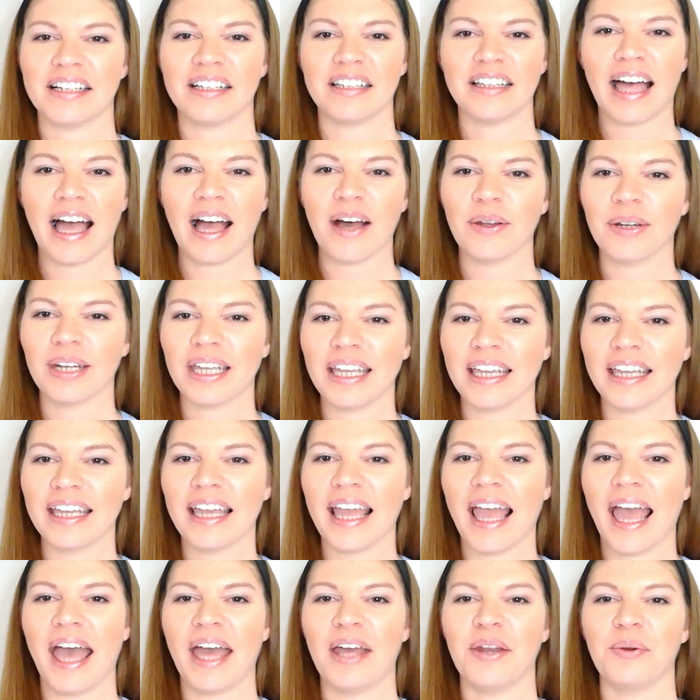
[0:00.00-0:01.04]

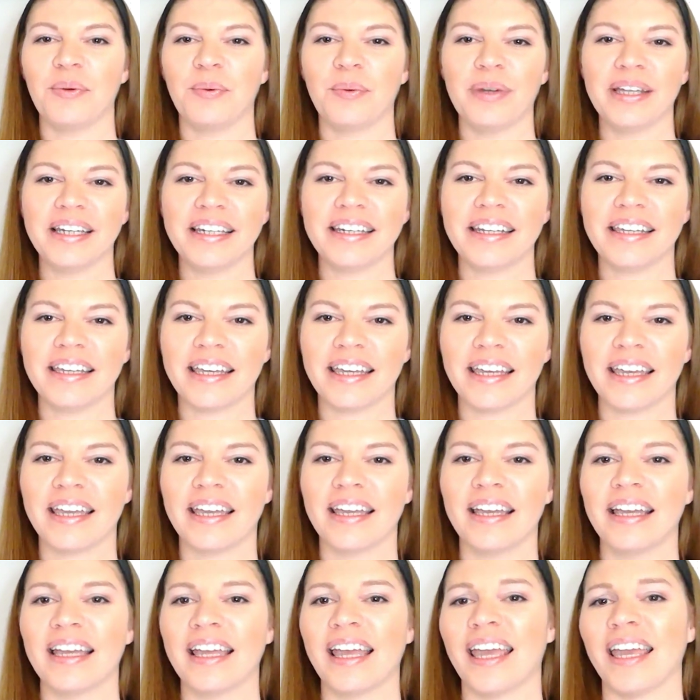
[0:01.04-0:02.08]
cloudy and
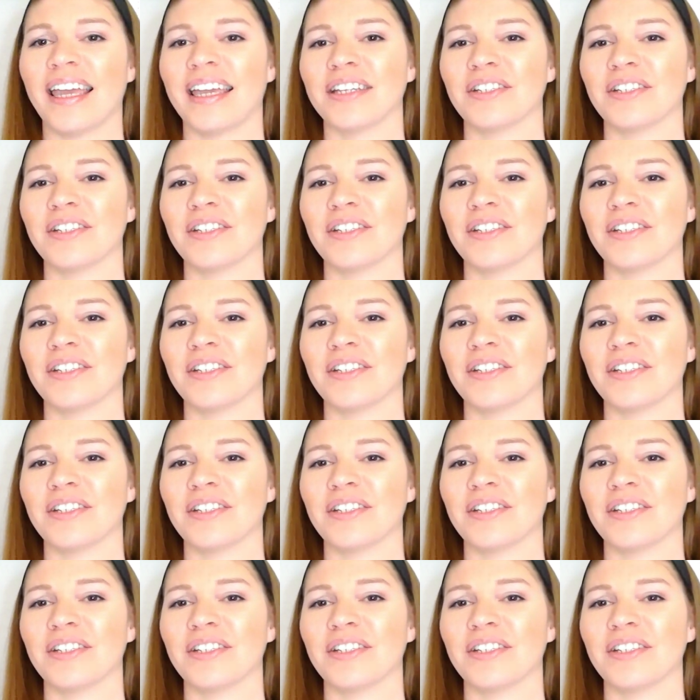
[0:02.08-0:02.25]
windy.